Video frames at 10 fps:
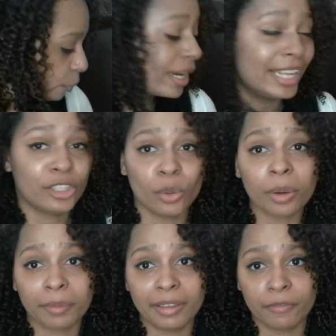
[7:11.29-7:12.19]
When I do
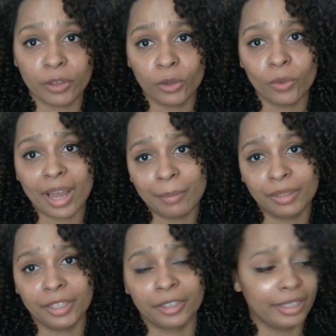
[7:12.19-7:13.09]
a review,
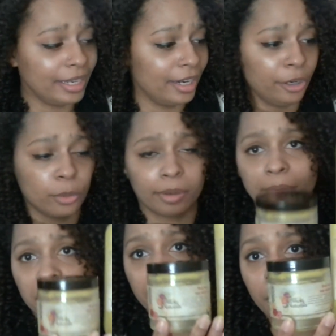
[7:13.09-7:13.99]
I'm literally going to do a
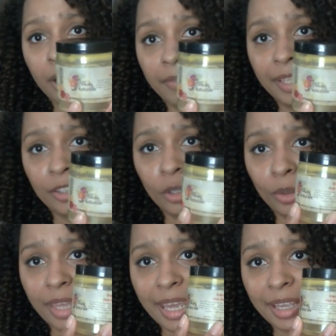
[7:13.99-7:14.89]
review on these
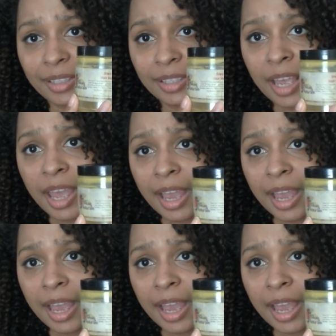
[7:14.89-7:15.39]
2 things,